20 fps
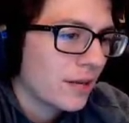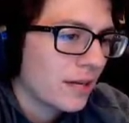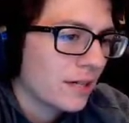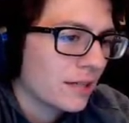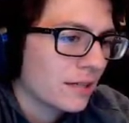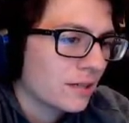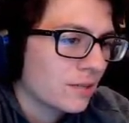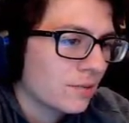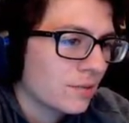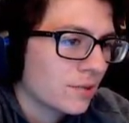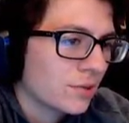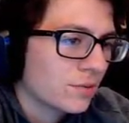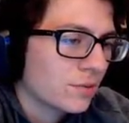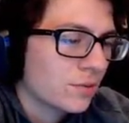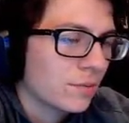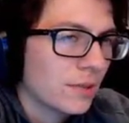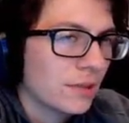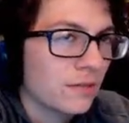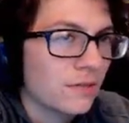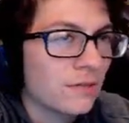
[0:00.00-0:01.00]
in, which would
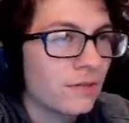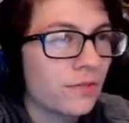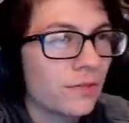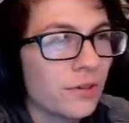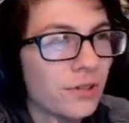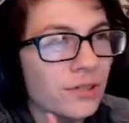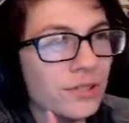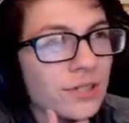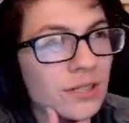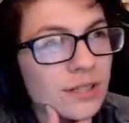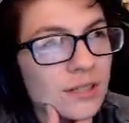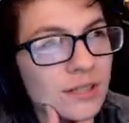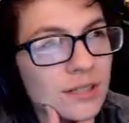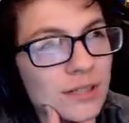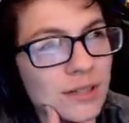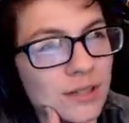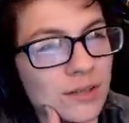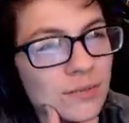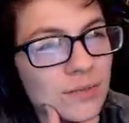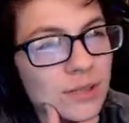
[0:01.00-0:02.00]
be unfortunate.
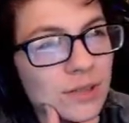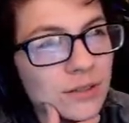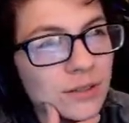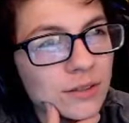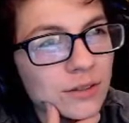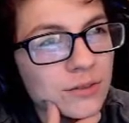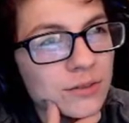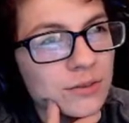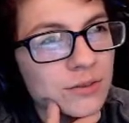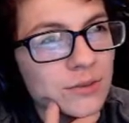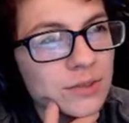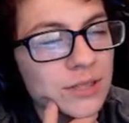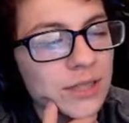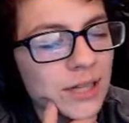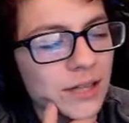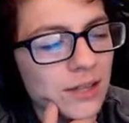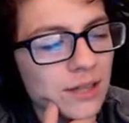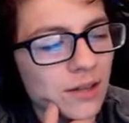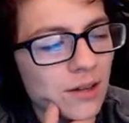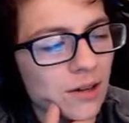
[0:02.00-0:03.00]
Then we lose, I
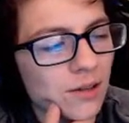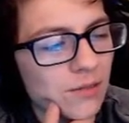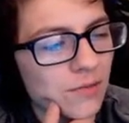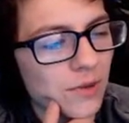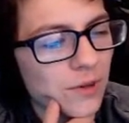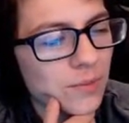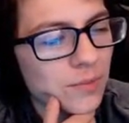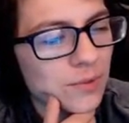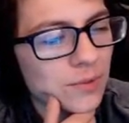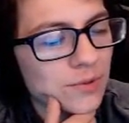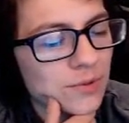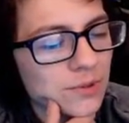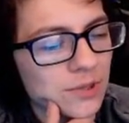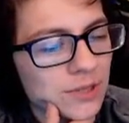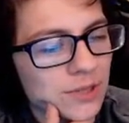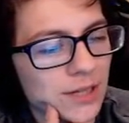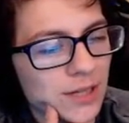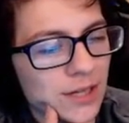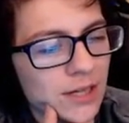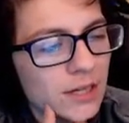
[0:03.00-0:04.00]
think, all of our boost.
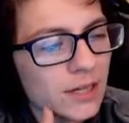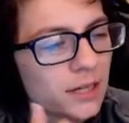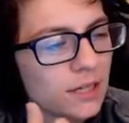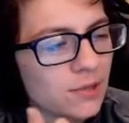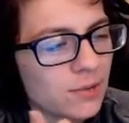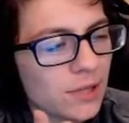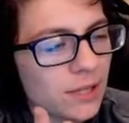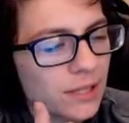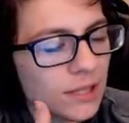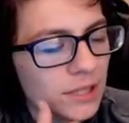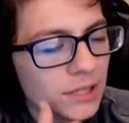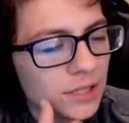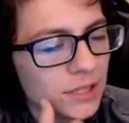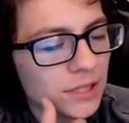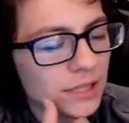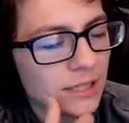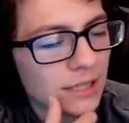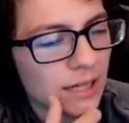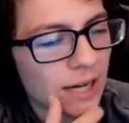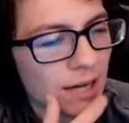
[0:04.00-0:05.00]
Because we got that
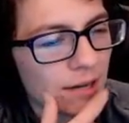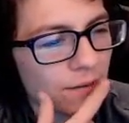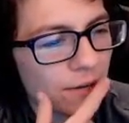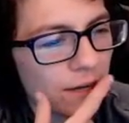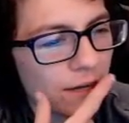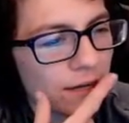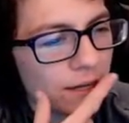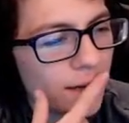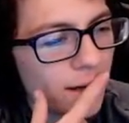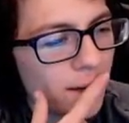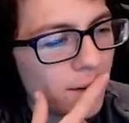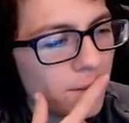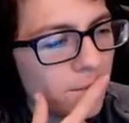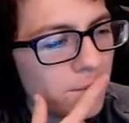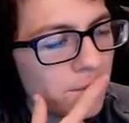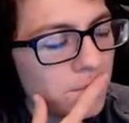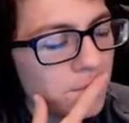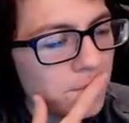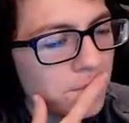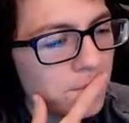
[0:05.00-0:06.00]
Chilling Neigh right now.
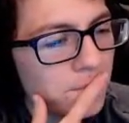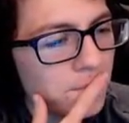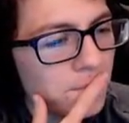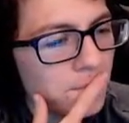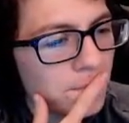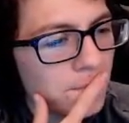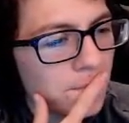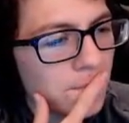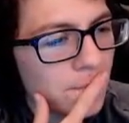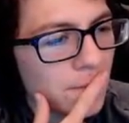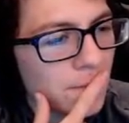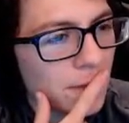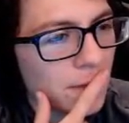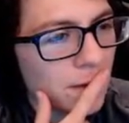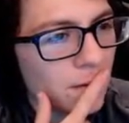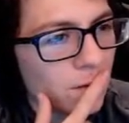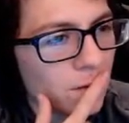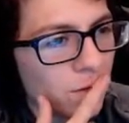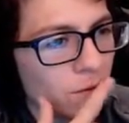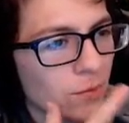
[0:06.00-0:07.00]

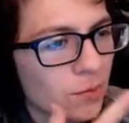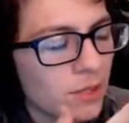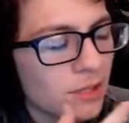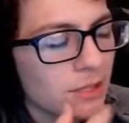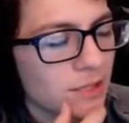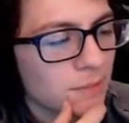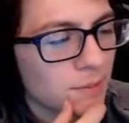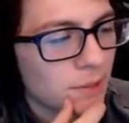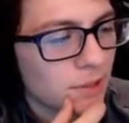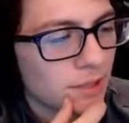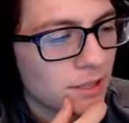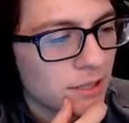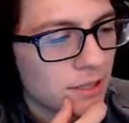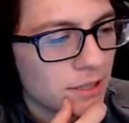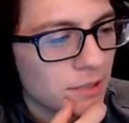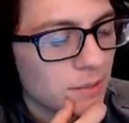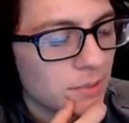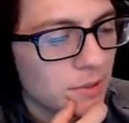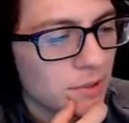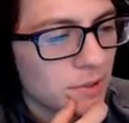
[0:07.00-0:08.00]
The Weakness Policy
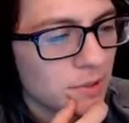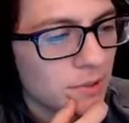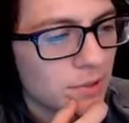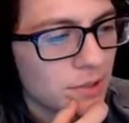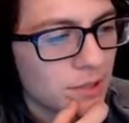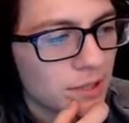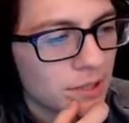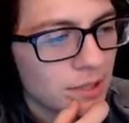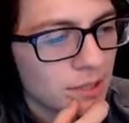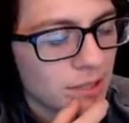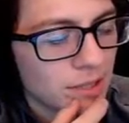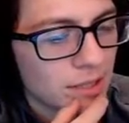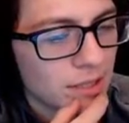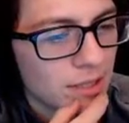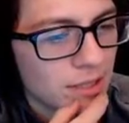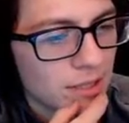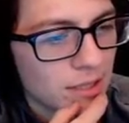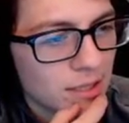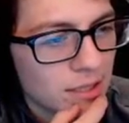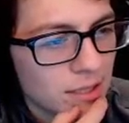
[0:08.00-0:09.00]
boost.
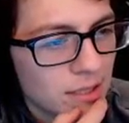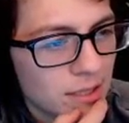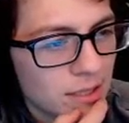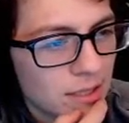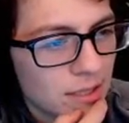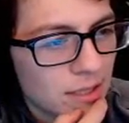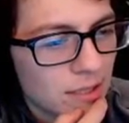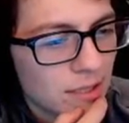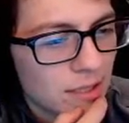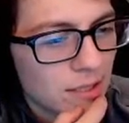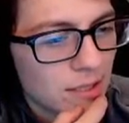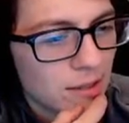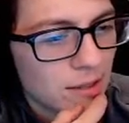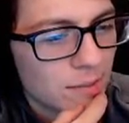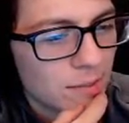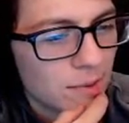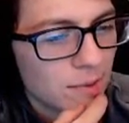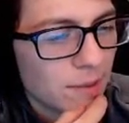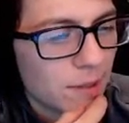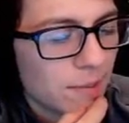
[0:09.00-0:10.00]
Um,
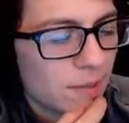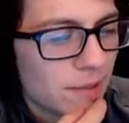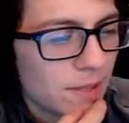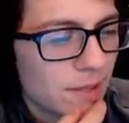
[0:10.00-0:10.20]
we might be at